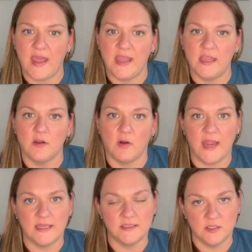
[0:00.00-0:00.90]
a
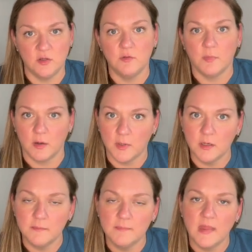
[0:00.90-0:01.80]
grade 2
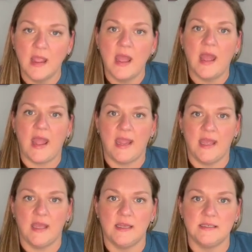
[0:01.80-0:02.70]
murmur,
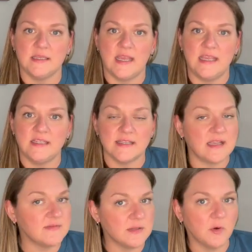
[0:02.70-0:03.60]
and he does
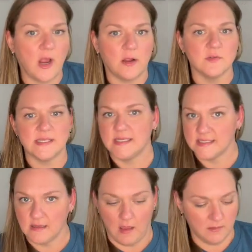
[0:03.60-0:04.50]
have some crackles in
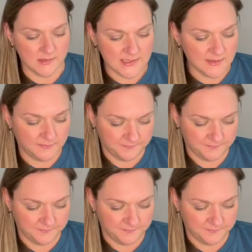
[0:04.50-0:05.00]
his lungs.